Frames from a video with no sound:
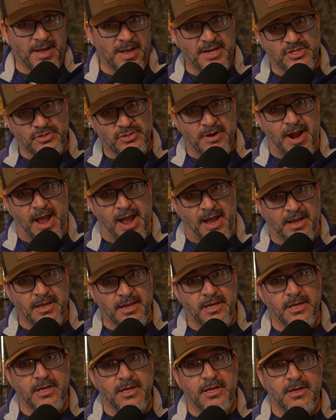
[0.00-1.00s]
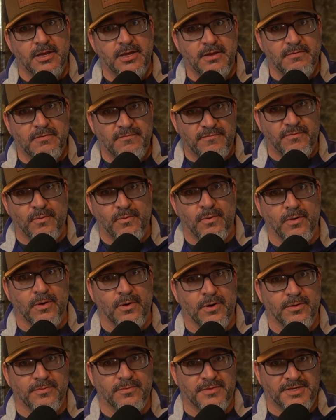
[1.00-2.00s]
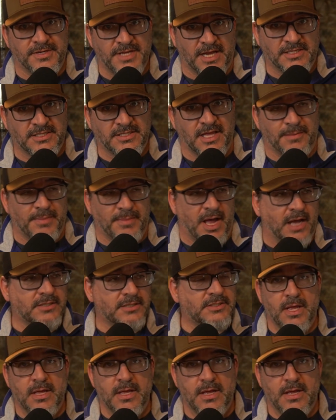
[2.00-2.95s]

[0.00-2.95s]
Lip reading: track for the Tek-Slot box.